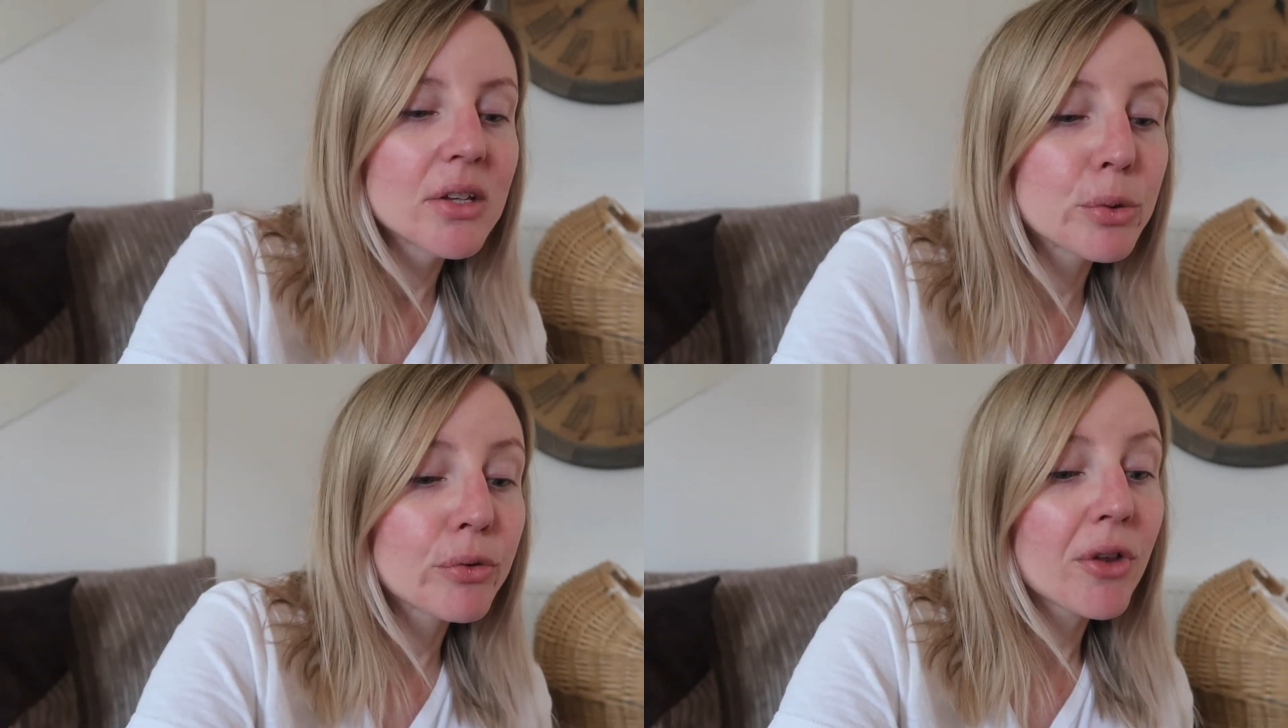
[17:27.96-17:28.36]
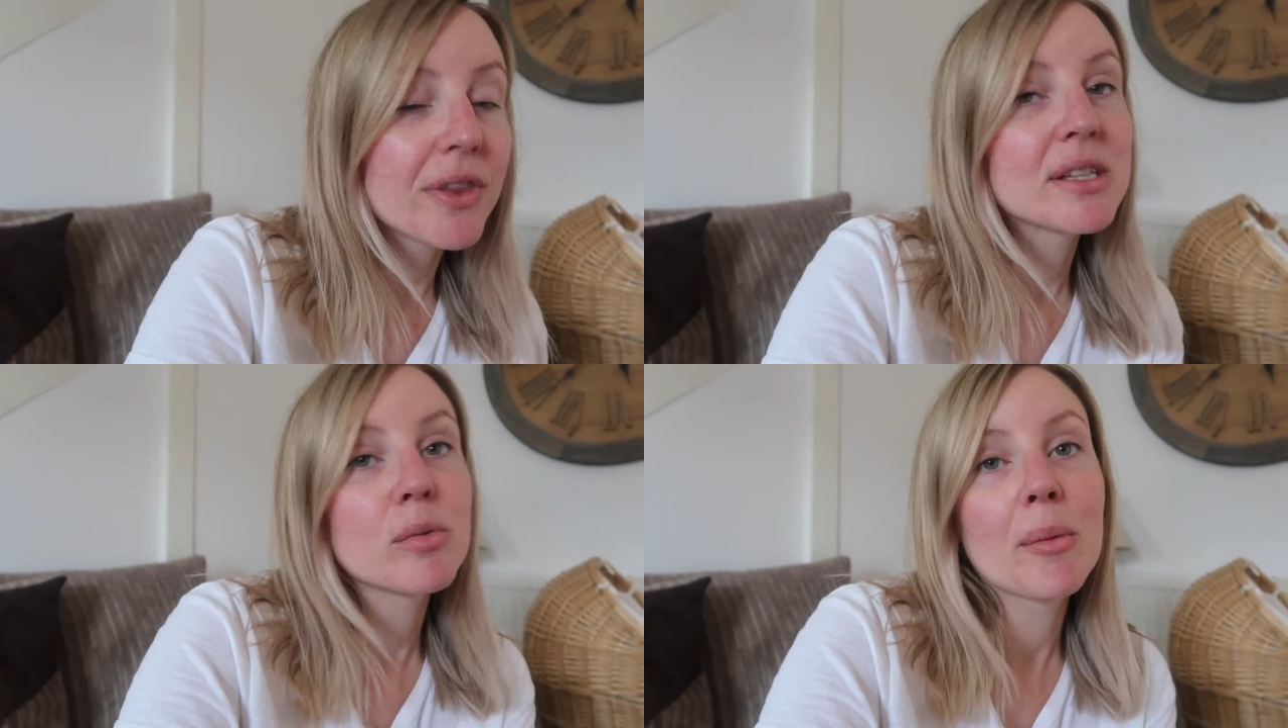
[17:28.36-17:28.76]
So we've got
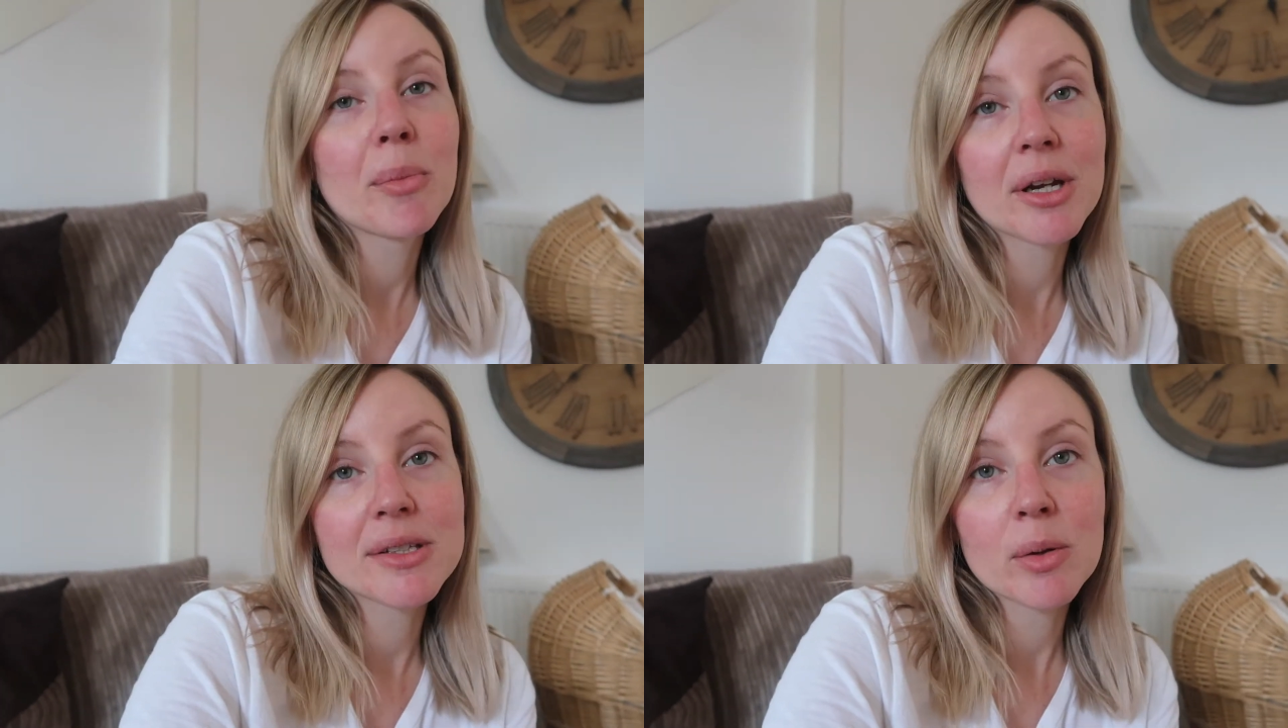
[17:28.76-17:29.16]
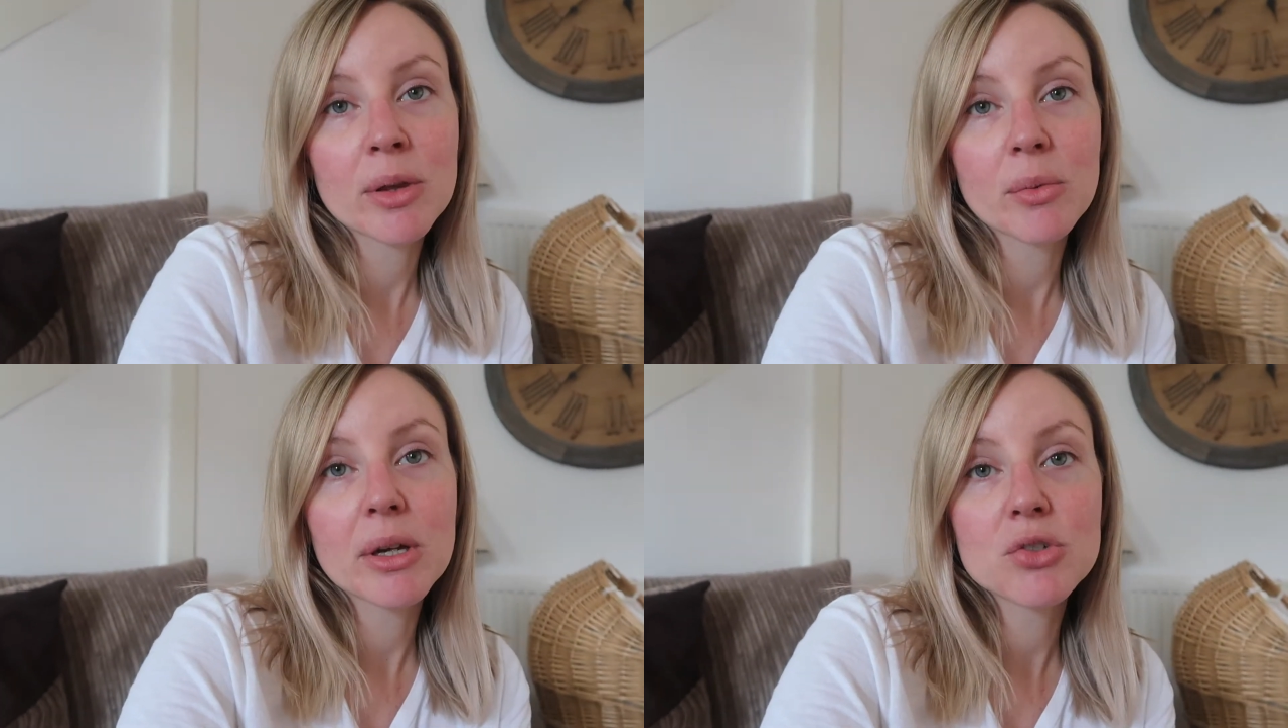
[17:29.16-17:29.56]
this one because I
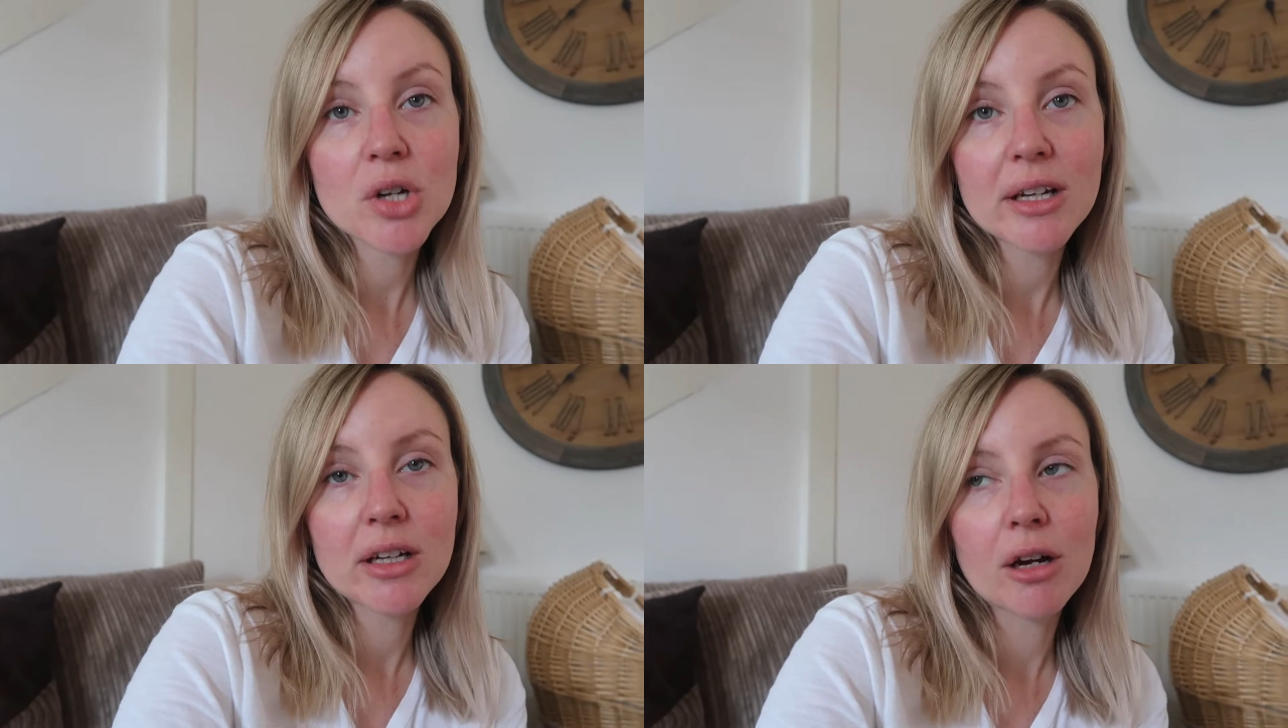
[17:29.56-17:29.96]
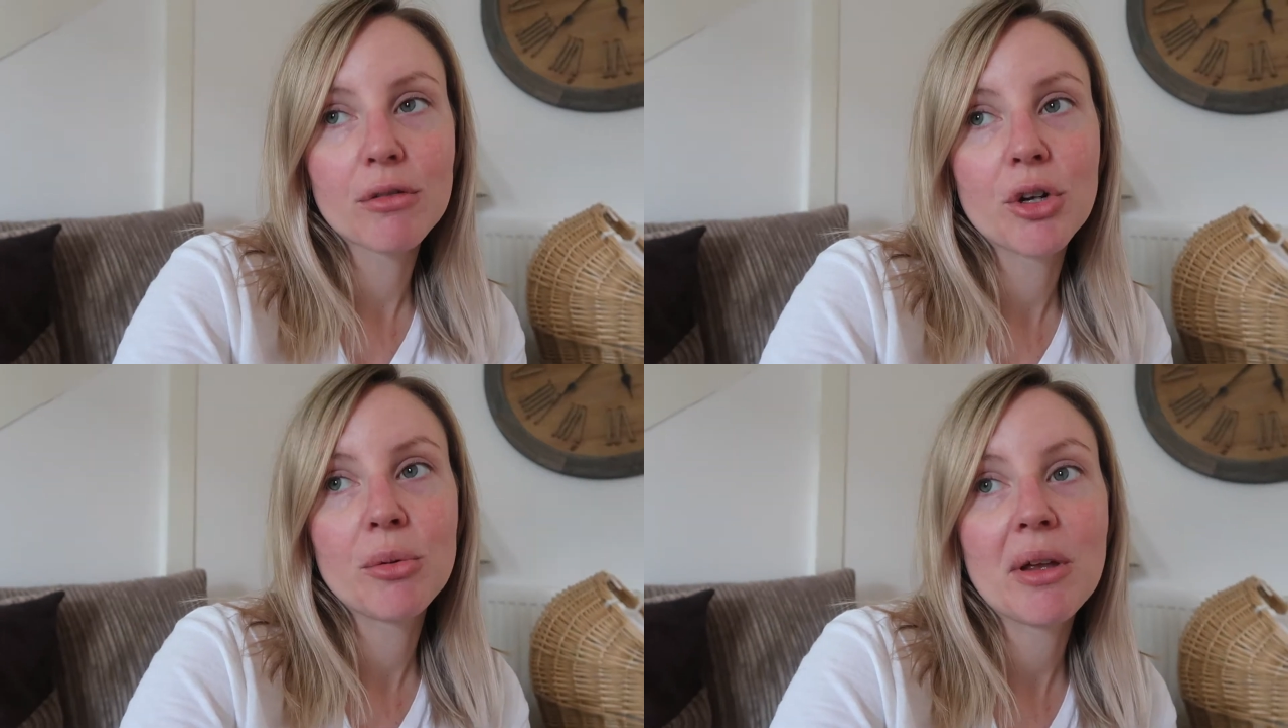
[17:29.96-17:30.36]
thought we could try it in our
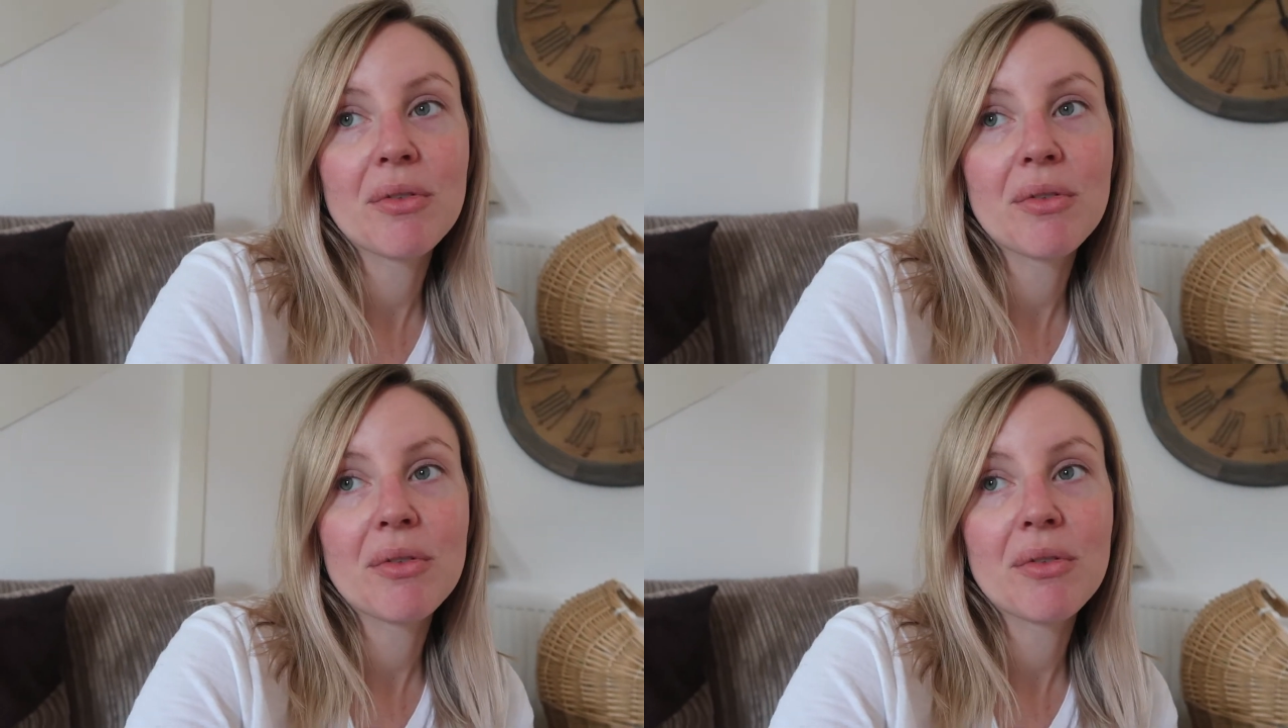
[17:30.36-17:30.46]
room.